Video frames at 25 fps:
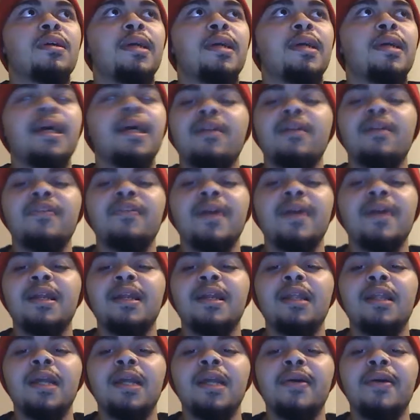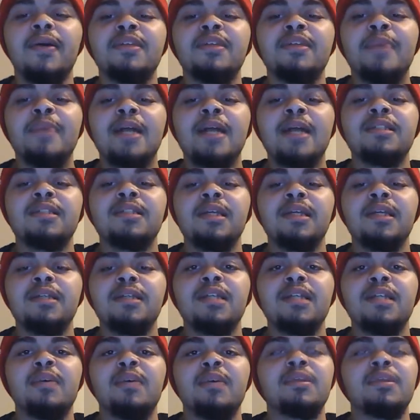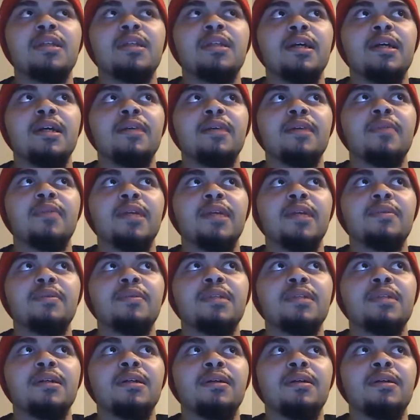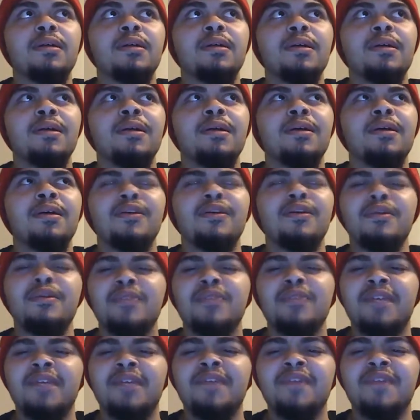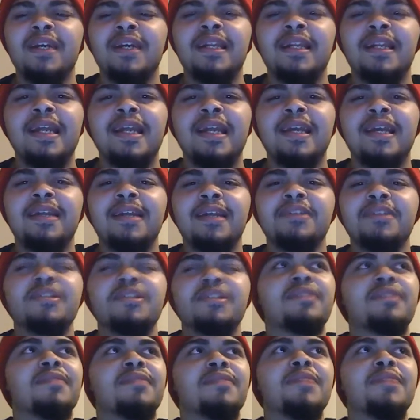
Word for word: He had a fucking hilarious backstage segment tonight when he was uh he was like fucking naked and shit.